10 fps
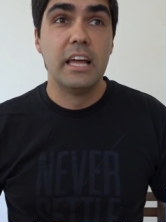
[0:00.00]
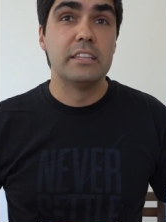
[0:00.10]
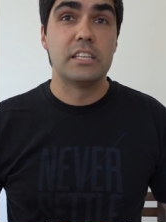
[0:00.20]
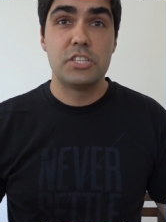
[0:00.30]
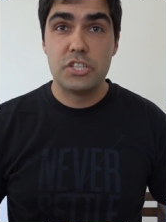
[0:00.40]

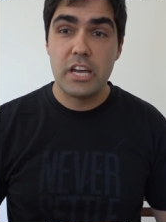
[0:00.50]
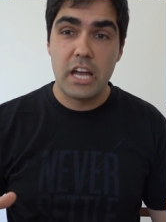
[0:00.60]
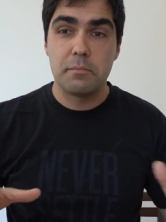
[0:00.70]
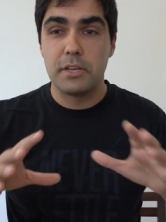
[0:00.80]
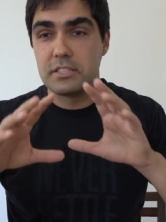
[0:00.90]
let's
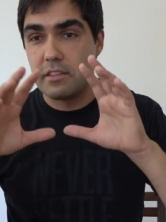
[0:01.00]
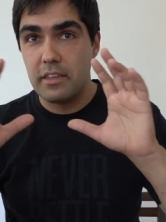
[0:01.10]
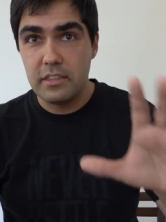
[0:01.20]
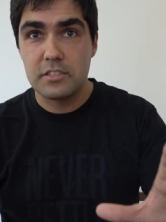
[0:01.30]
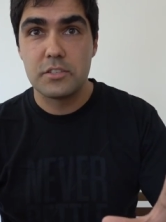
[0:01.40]
chat because I
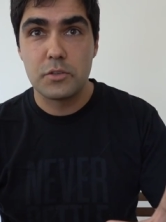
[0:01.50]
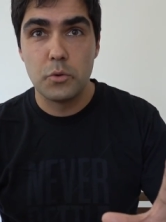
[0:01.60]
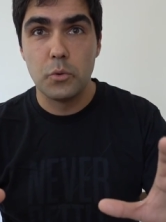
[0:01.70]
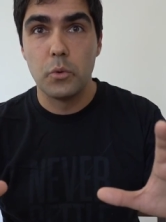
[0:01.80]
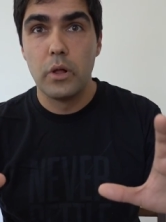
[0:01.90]
think this is
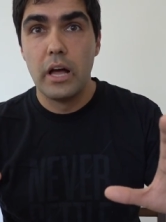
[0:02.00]
cool